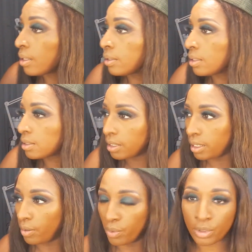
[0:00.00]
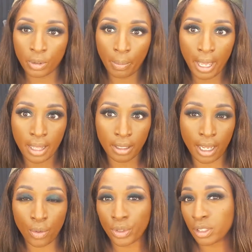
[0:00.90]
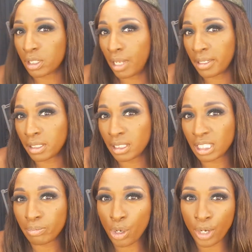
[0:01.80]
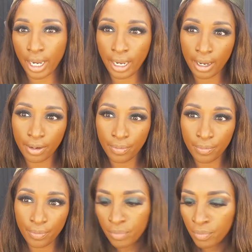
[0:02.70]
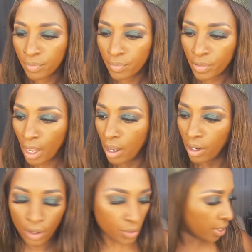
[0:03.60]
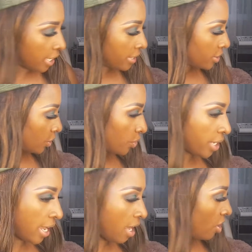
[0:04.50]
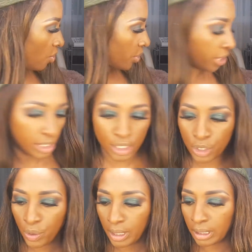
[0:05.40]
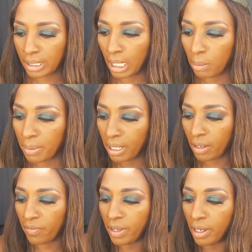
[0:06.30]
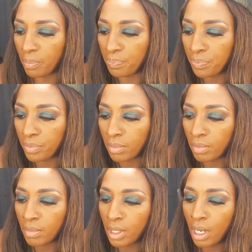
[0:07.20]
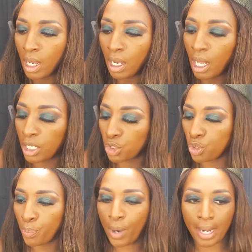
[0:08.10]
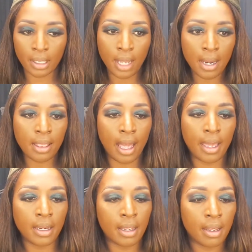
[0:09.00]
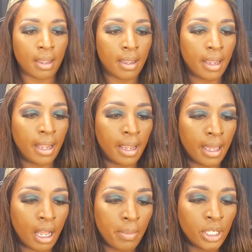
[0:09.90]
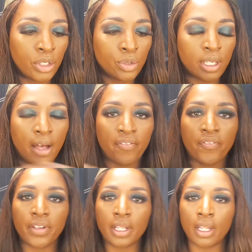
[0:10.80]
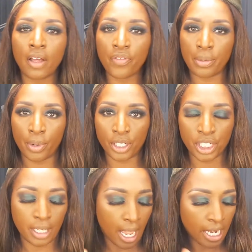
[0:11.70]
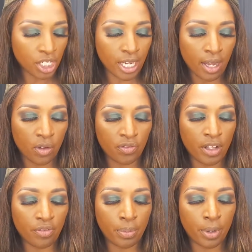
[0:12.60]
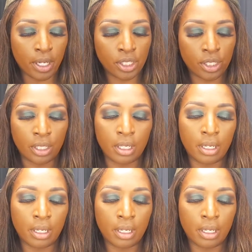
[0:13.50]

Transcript: Alyssa Edwards palette. Now we're nice and smoky. Okay, so now we're gonna do a little bit of contour product, not a lot, and I'm gonna use a fluffy brush, an eyeshadow fluffy brush,